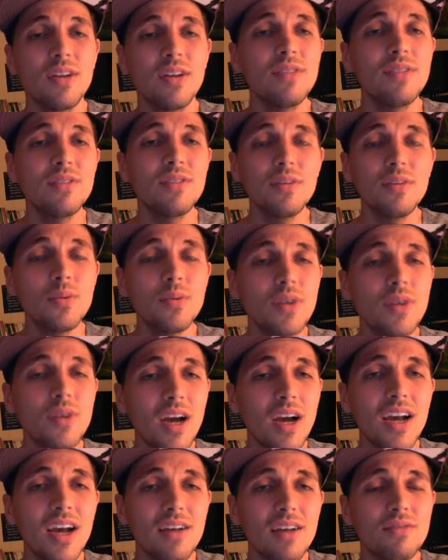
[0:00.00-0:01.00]
even the book
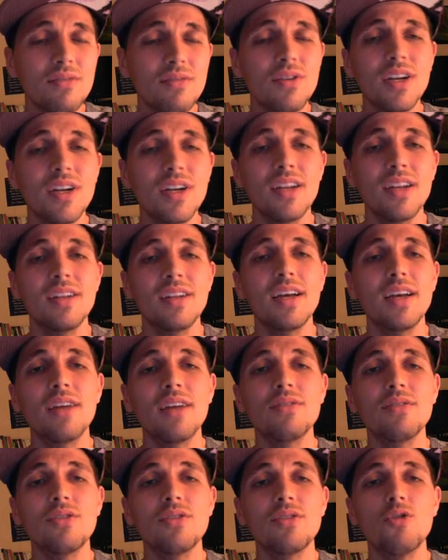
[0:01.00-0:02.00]
I have written
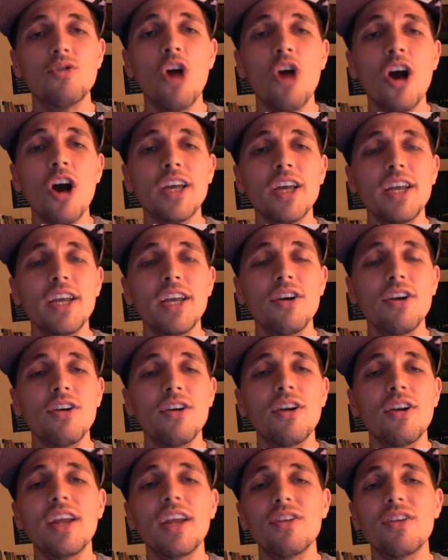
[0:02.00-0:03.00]
titled The Raw
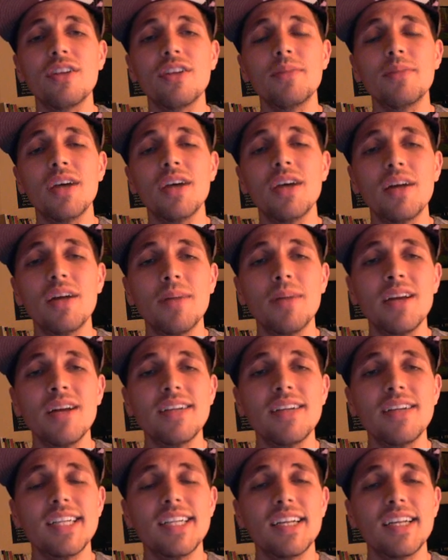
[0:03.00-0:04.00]
Cure, Healing Beyond
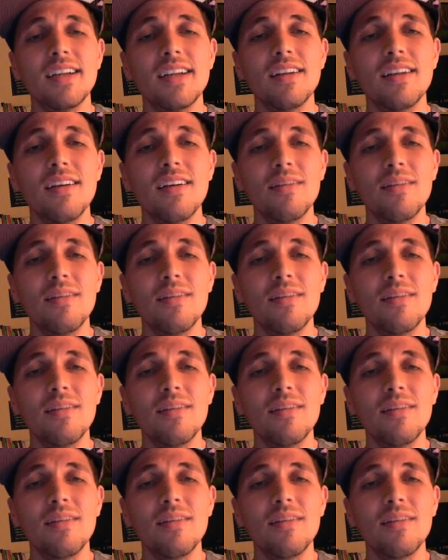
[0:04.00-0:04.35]
Medicine.